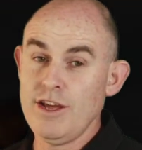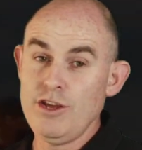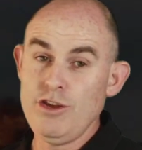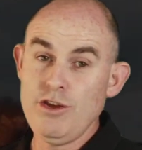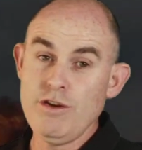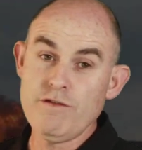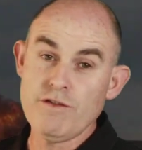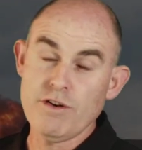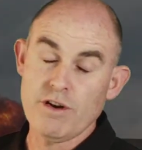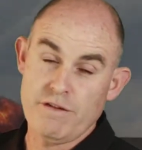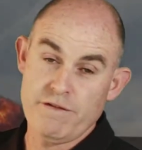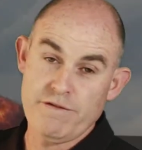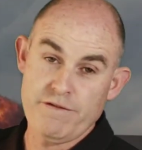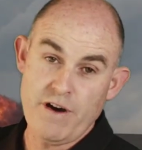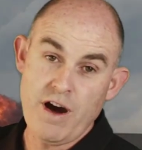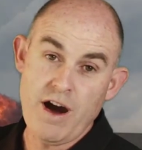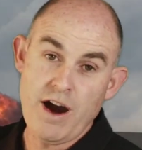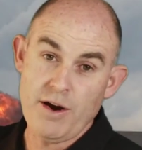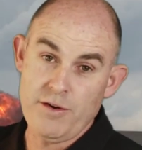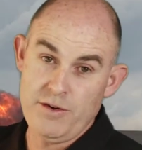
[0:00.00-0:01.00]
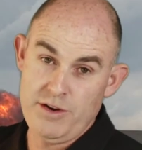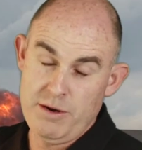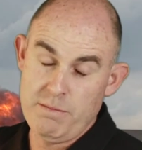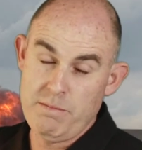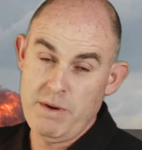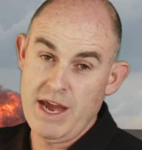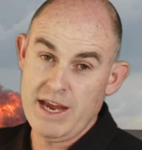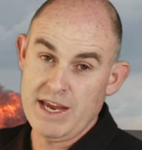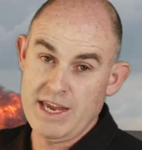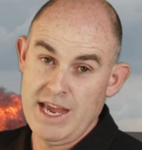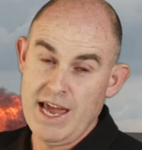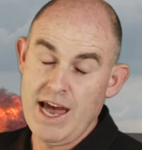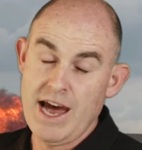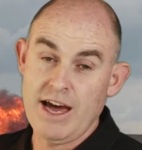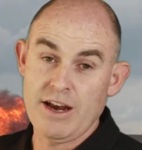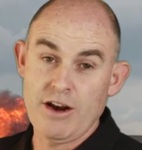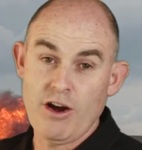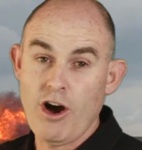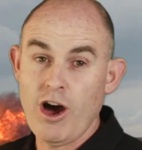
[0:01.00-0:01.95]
you've got a fire in your backyard.